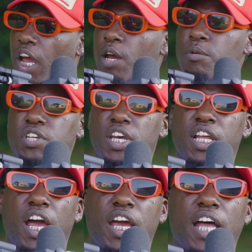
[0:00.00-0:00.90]
it was saying
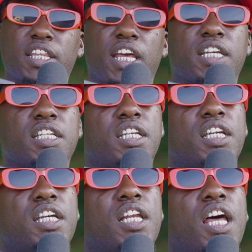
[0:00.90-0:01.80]
like I think it
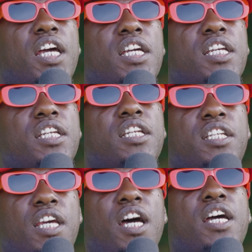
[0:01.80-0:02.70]
said percentage like, of Haitian.
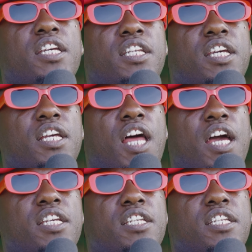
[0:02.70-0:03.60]
Yeah, it said
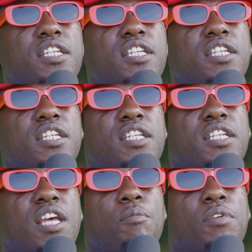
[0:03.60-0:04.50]
like
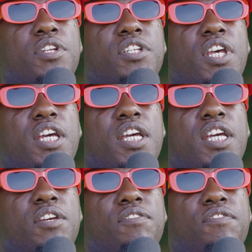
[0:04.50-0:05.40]
I want to
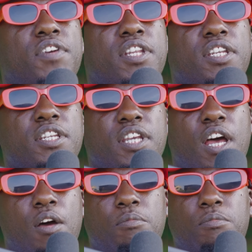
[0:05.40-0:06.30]
say fifty
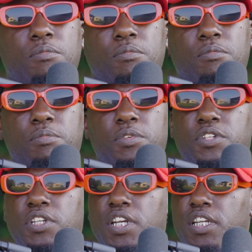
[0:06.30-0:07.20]
seven
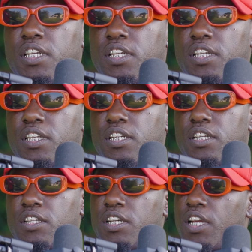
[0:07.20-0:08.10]
percent,
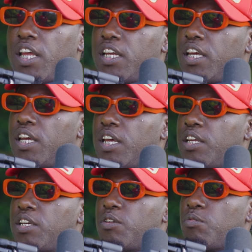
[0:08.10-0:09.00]
shit like that,
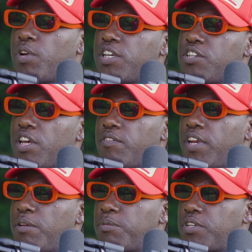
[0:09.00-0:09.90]
and the rest seven
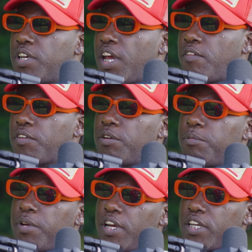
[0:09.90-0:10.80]
eight percent African
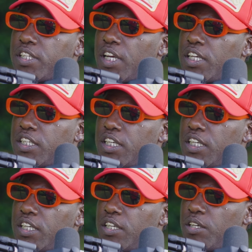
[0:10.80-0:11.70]
American type shit.
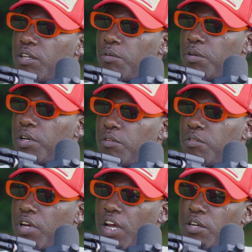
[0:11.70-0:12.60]
okay.
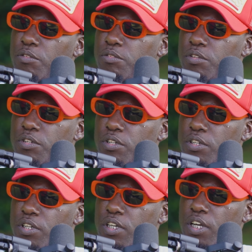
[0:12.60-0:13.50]
Whatever, okay.
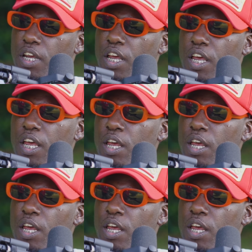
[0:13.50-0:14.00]
Cause I, I know